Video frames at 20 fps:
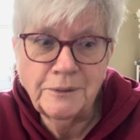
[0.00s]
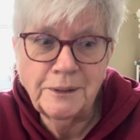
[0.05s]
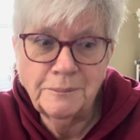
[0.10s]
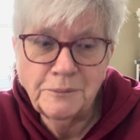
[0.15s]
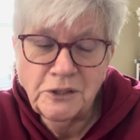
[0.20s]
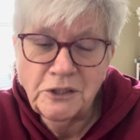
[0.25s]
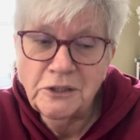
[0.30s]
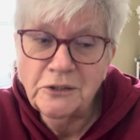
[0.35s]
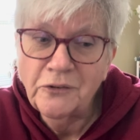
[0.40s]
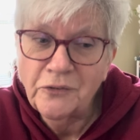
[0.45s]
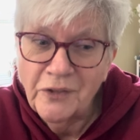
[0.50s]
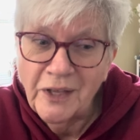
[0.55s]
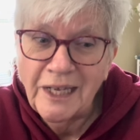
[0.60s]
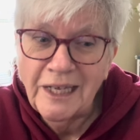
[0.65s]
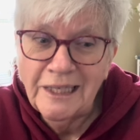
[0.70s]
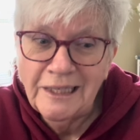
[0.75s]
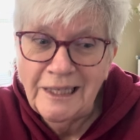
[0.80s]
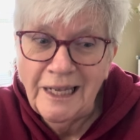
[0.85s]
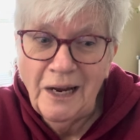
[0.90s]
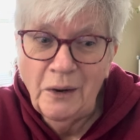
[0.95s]
I'm still
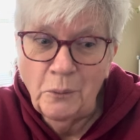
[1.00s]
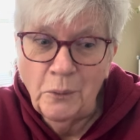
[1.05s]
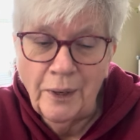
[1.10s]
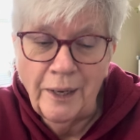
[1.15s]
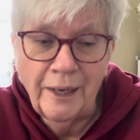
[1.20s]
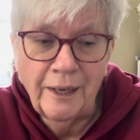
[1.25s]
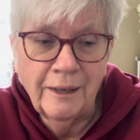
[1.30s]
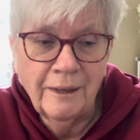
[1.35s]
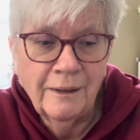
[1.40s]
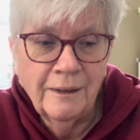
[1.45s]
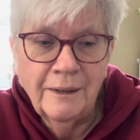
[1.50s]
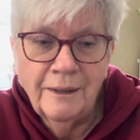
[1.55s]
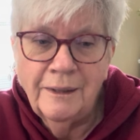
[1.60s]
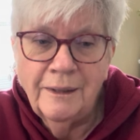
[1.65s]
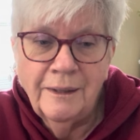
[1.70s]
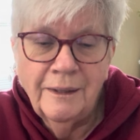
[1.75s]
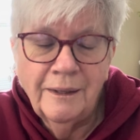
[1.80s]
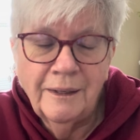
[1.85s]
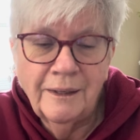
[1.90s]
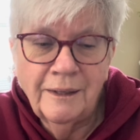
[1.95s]
thinking that way.
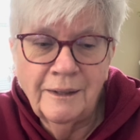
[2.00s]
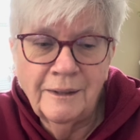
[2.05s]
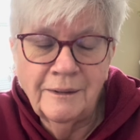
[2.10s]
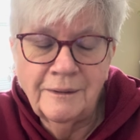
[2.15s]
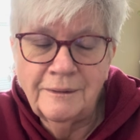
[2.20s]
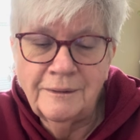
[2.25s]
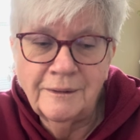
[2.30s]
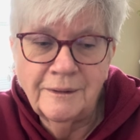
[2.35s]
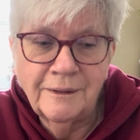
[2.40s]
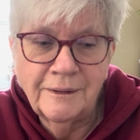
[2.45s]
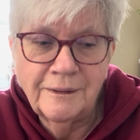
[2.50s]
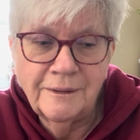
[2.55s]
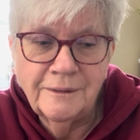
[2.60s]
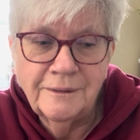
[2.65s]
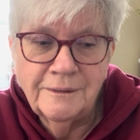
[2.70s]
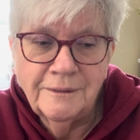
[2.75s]
And, uh,